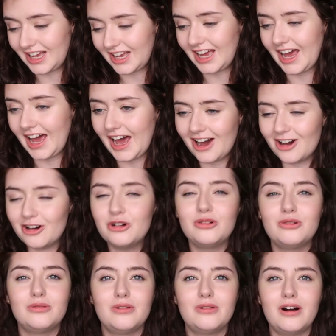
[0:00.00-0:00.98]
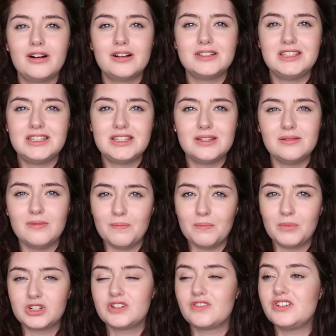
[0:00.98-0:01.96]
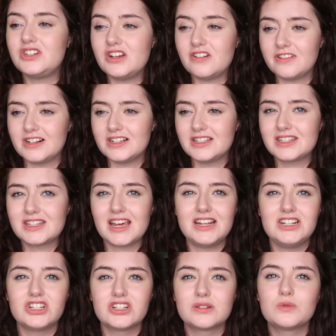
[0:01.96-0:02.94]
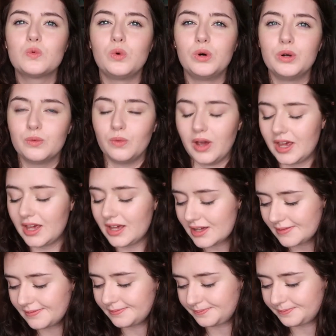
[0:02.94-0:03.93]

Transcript: how much of a difference in just one week.